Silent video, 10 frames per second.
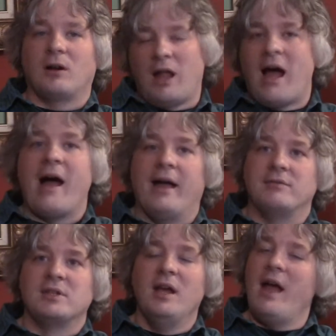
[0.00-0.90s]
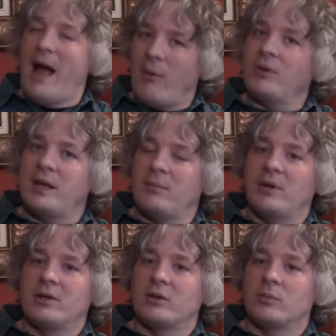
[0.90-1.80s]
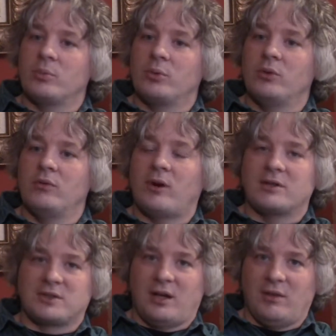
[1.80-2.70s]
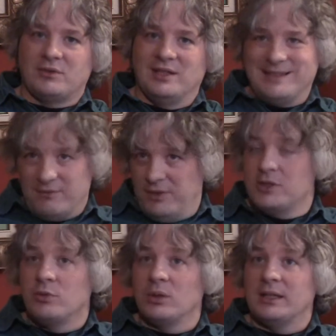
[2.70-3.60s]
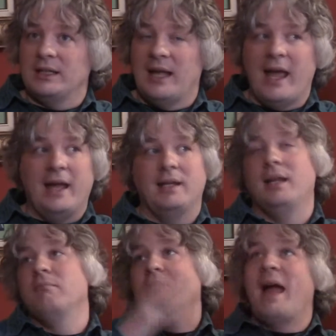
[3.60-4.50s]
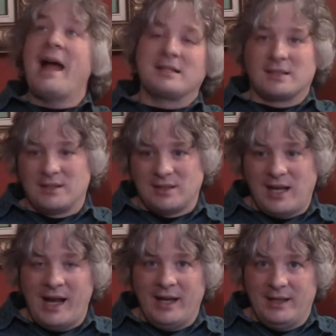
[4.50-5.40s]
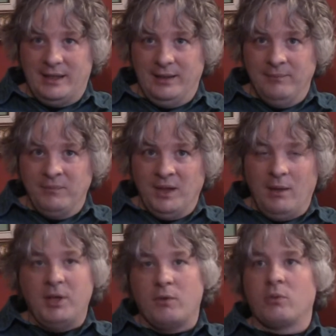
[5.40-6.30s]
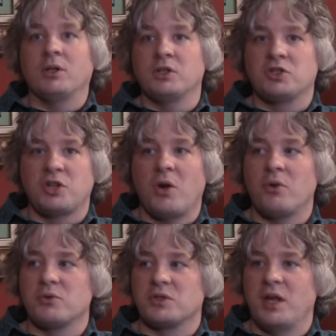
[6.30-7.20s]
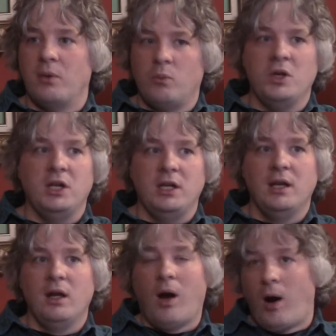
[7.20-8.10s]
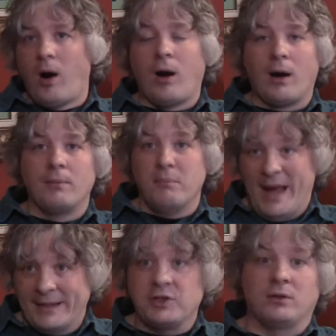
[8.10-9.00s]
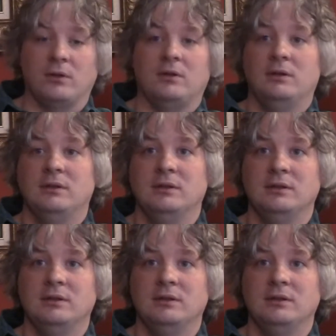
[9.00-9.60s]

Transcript: in our lives, how would that better improve ourselves individually and in mass society? I mean, it really shows that we are magical.